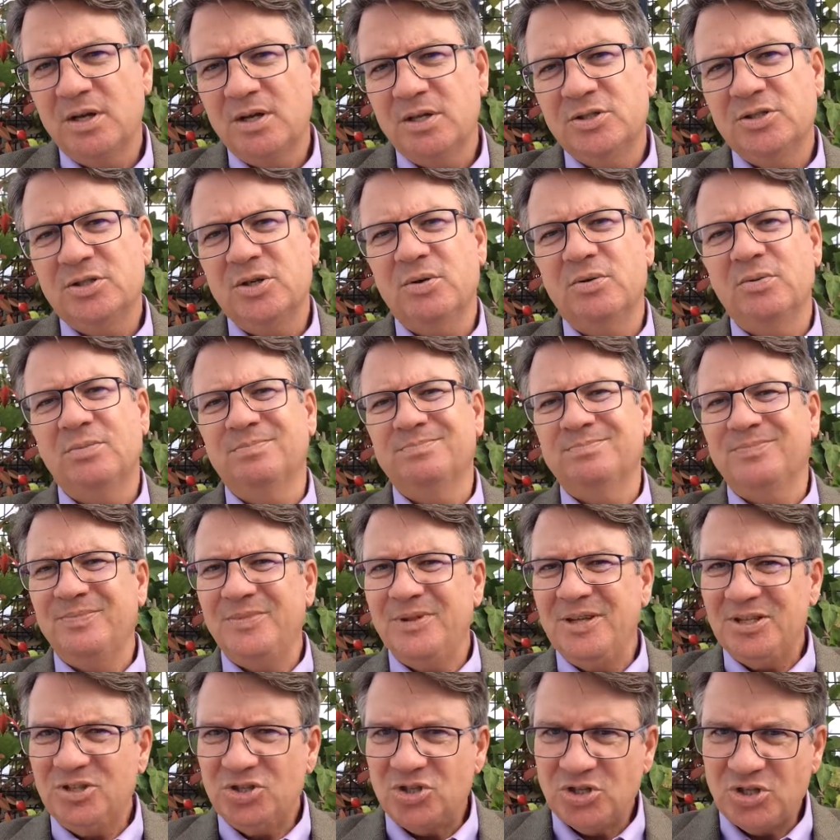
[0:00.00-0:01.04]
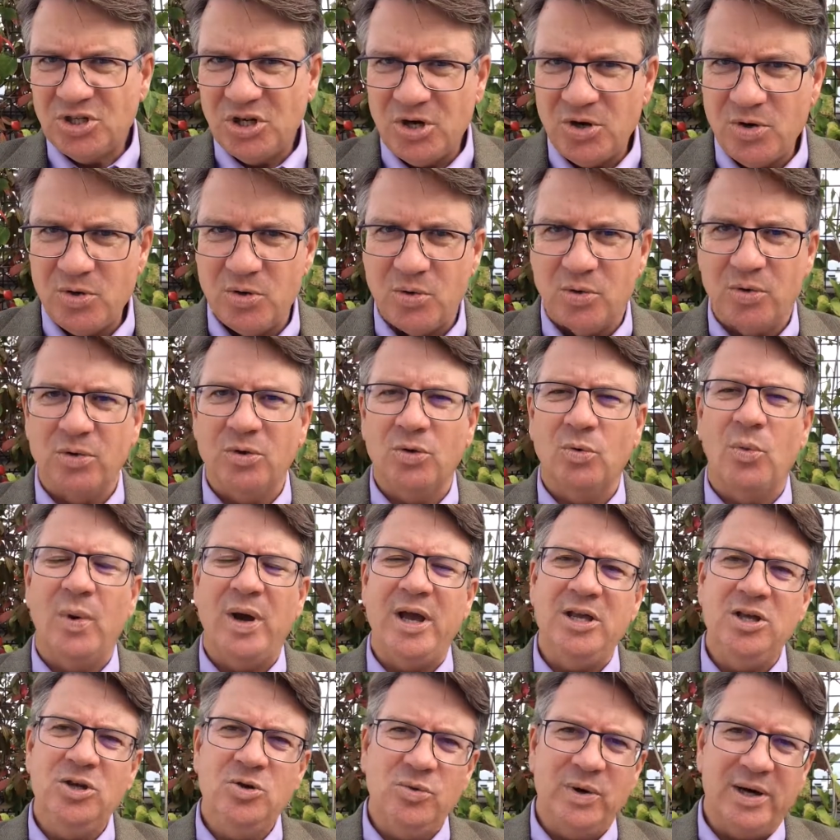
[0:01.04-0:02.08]
So this tone, the way
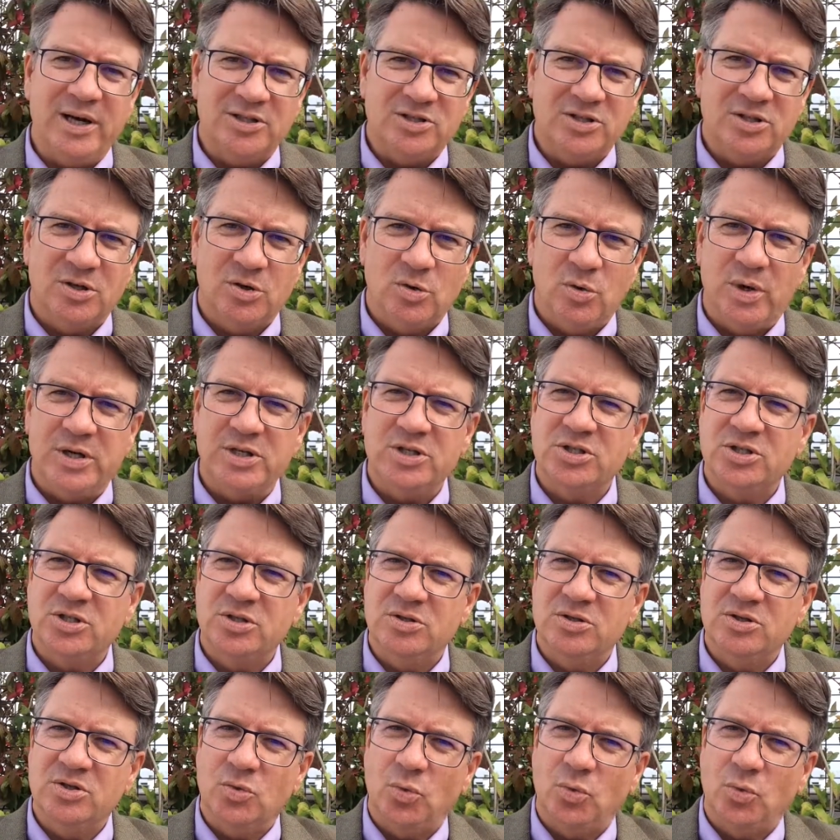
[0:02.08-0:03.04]
you ask the questions,